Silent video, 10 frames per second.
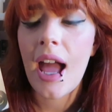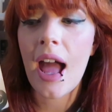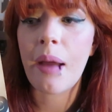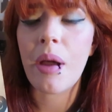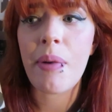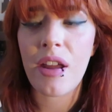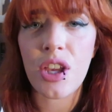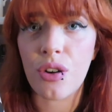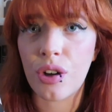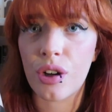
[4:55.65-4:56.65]
about a
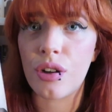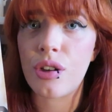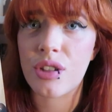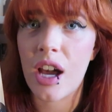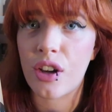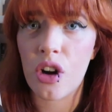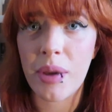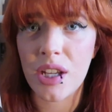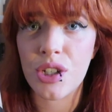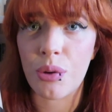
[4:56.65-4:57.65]
young girl who's kind of
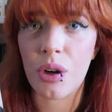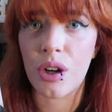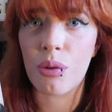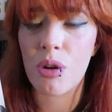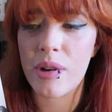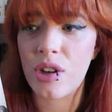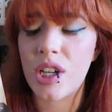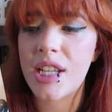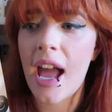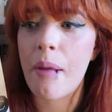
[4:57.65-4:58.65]
coming into her womanhood.